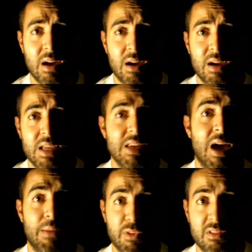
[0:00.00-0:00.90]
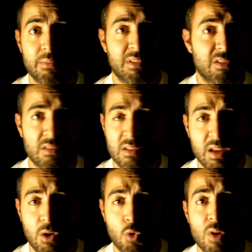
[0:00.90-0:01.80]
non-Muslims,
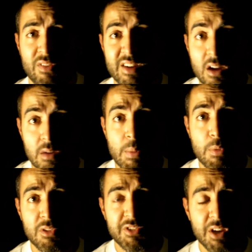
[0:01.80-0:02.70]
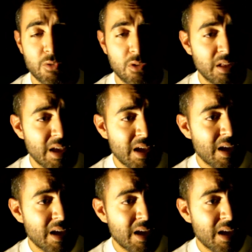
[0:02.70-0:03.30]
whoever, young people in general,